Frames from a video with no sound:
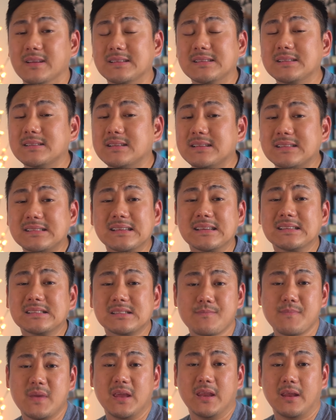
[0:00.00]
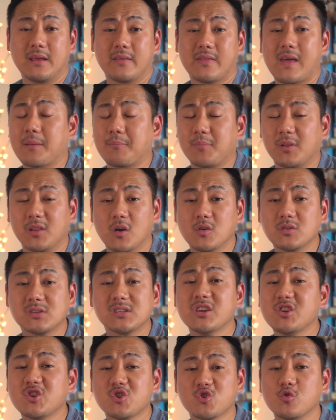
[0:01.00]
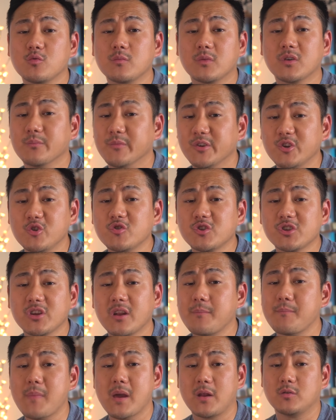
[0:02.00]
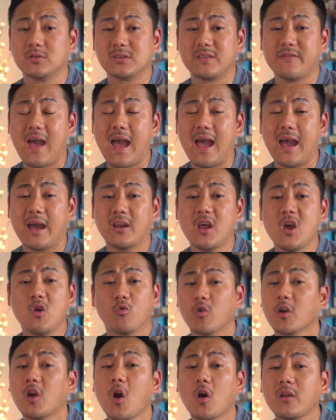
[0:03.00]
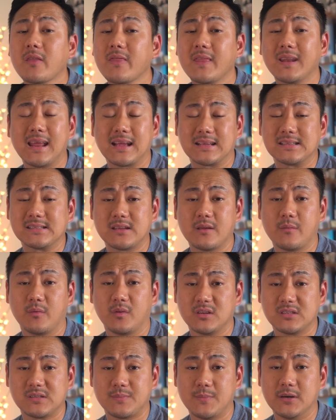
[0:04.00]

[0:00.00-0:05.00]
This is the 6th meeting that Pelosi, Schumer, Mnuchin, and Meadows have had regarding the next stimulus